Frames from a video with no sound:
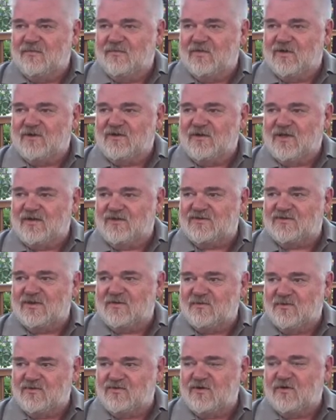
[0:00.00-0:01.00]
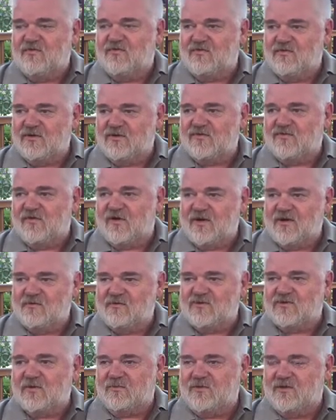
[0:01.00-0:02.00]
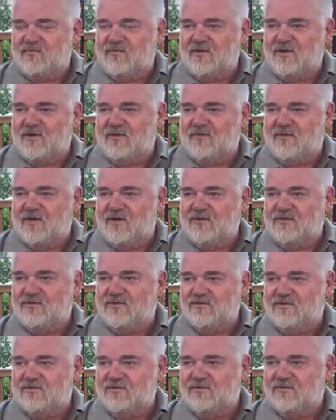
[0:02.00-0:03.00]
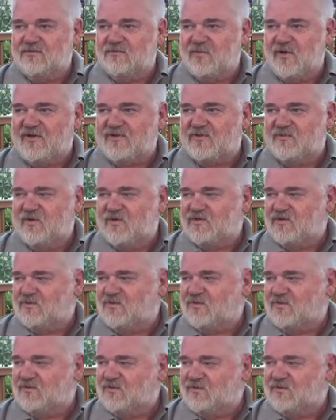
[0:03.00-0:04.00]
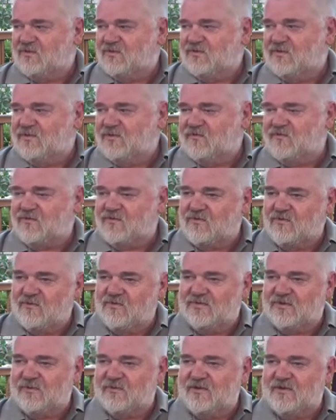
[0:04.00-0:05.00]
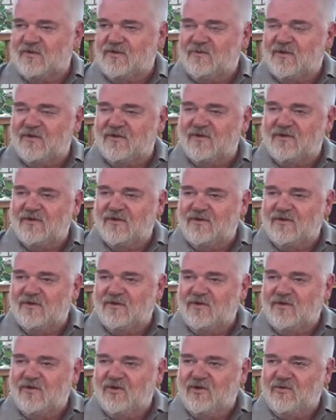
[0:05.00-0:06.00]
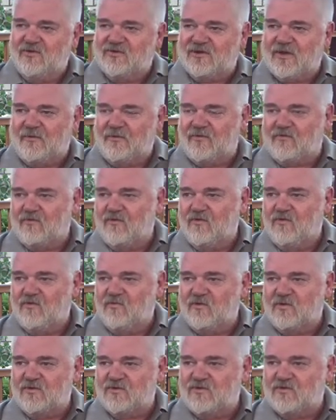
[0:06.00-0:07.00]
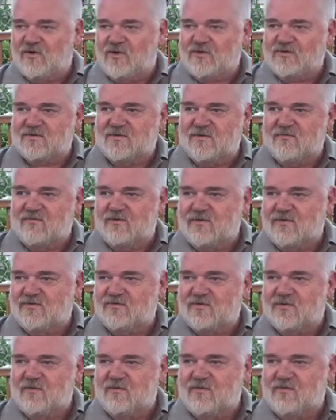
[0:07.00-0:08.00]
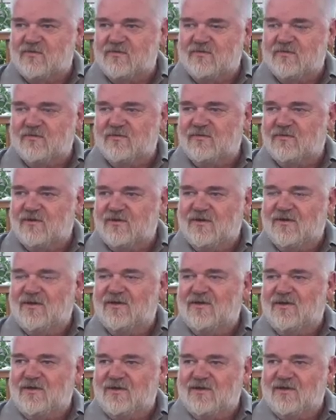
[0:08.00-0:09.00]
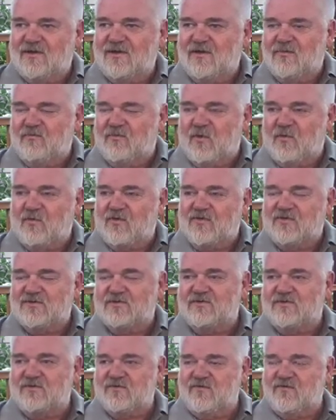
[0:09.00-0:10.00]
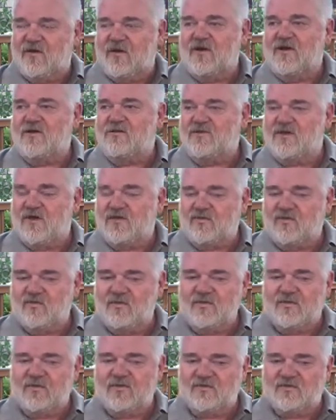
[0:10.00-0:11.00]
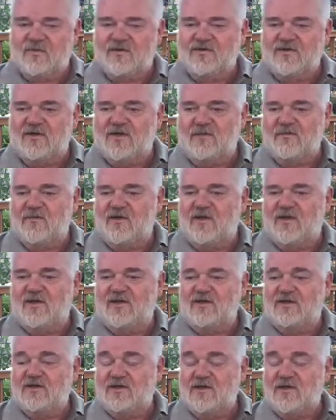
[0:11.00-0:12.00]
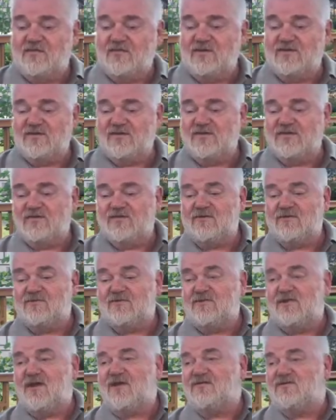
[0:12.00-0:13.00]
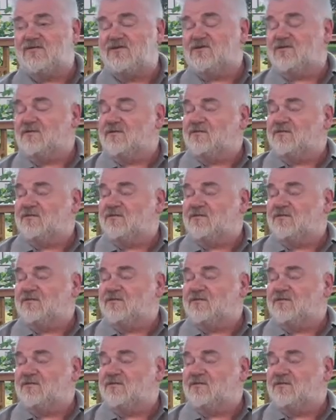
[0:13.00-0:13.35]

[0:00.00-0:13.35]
But yeah, so we drove through this fire. We stopped every now and then to pass a message on to the different crews that were there about who was coming through and what trucks and everything else were coming through. But because it was a fire, we had the windows wound up, and my sister got car sick.